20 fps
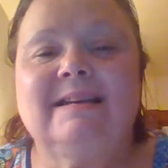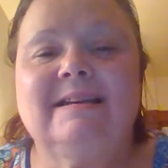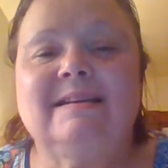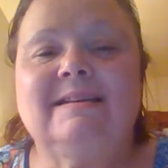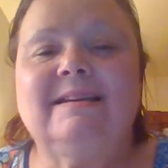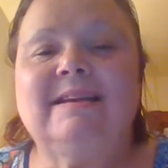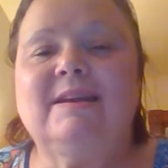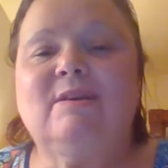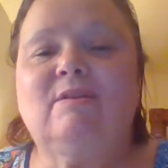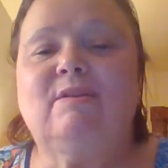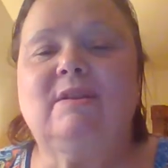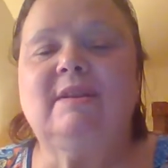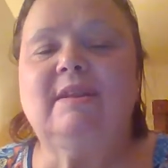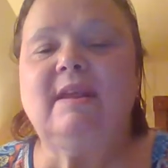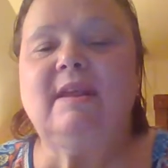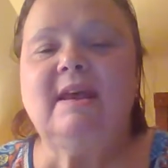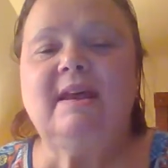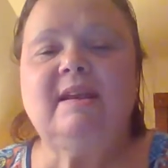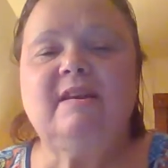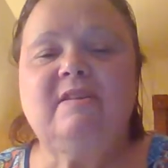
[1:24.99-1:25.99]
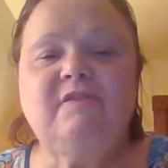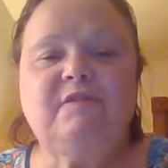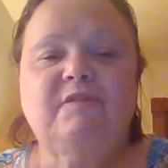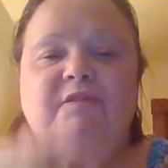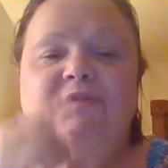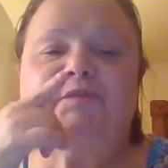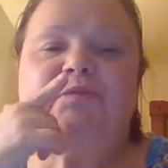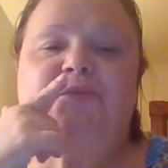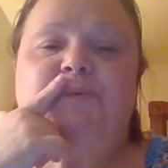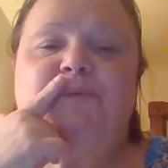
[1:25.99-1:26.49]
Now, a lot of
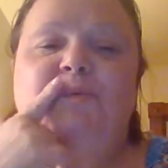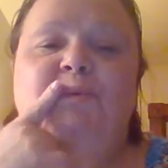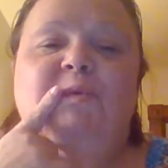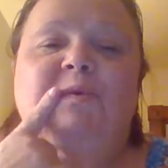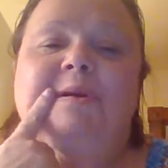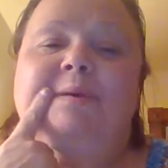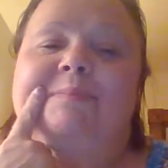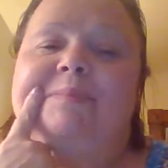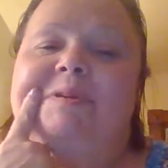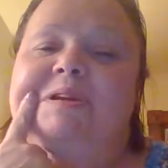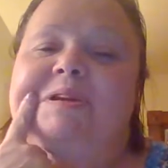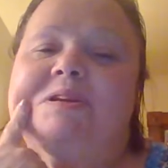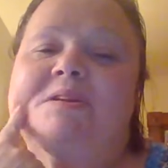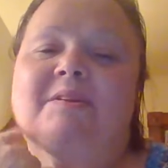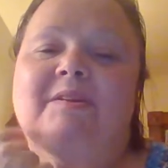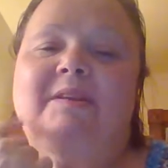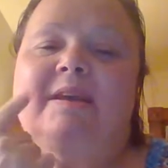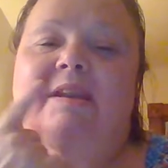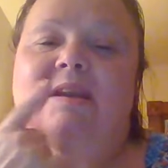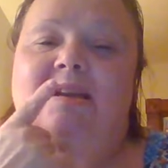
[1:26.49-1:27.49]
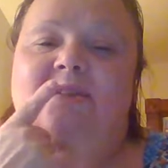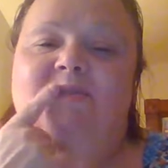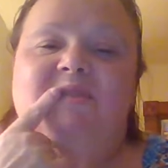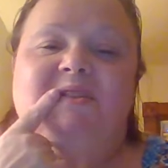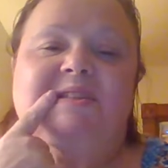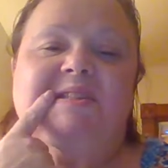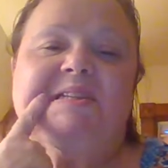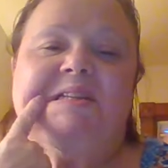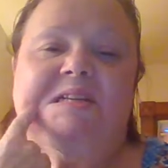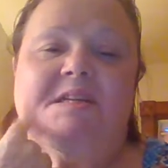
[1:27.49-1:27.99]
women that I've
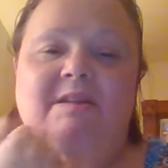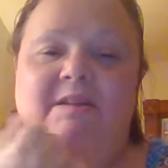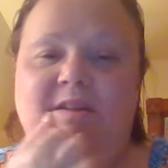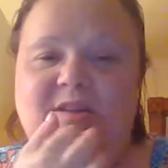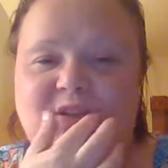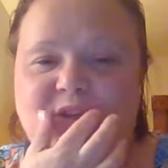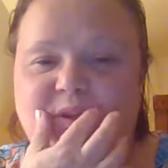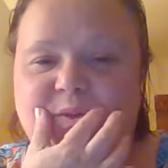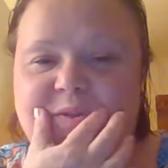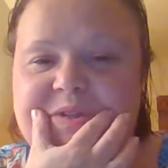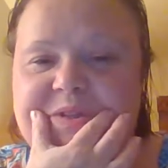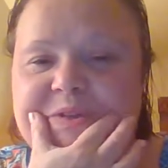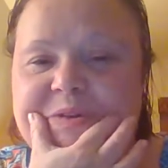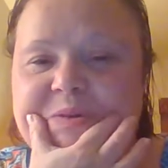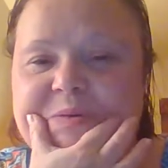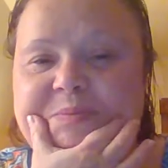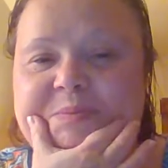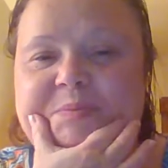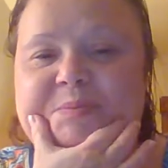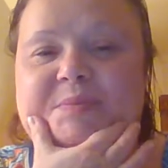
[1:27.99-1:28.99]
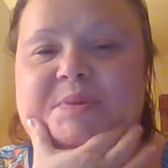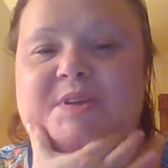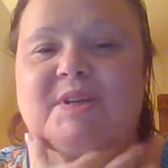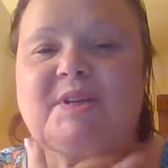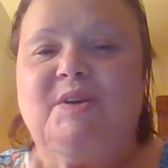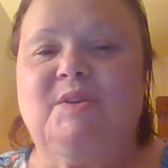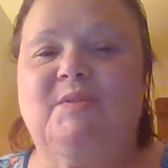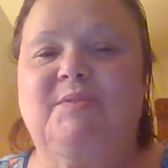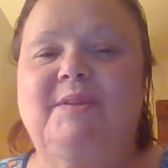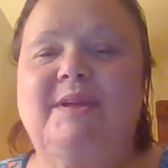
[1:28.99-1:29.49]
seen on YouTube, you
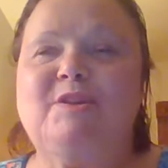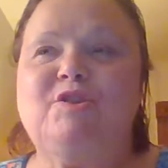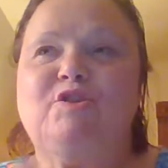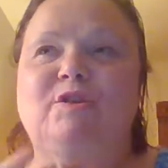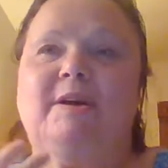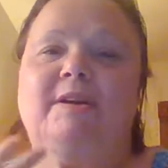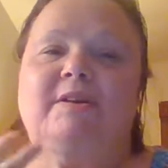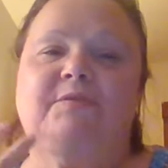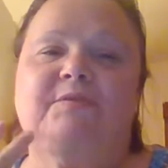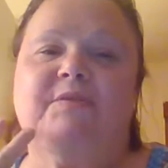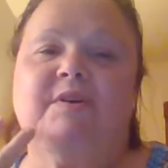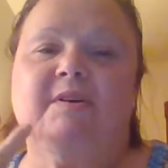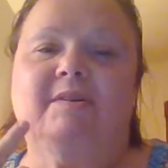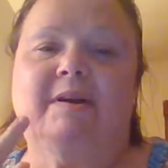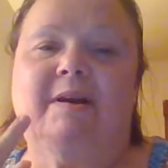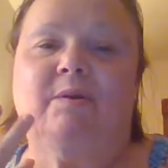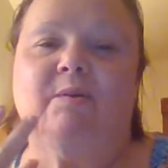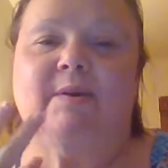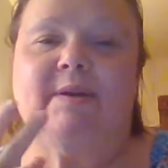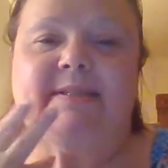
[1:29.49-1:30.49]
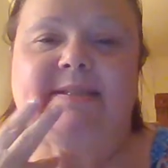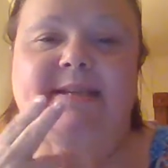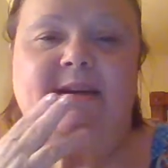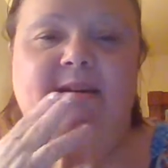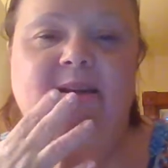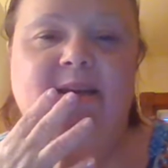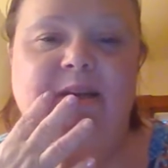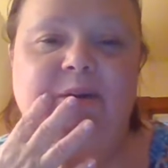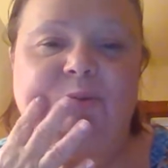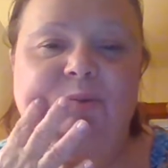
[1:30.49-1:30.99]
know, they try to figure out ways how
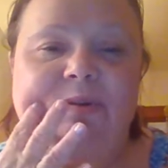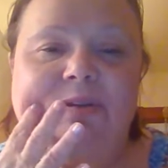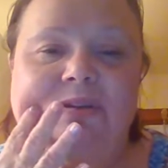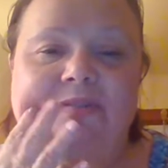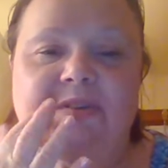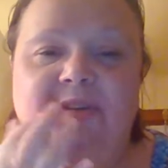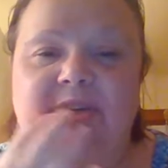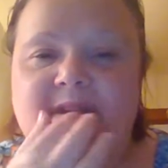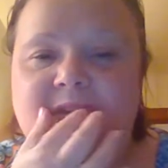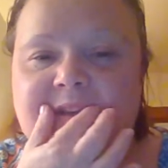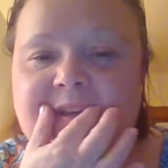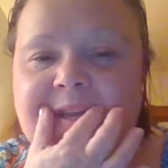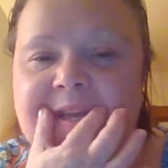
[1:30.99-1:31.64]
to get rid of it.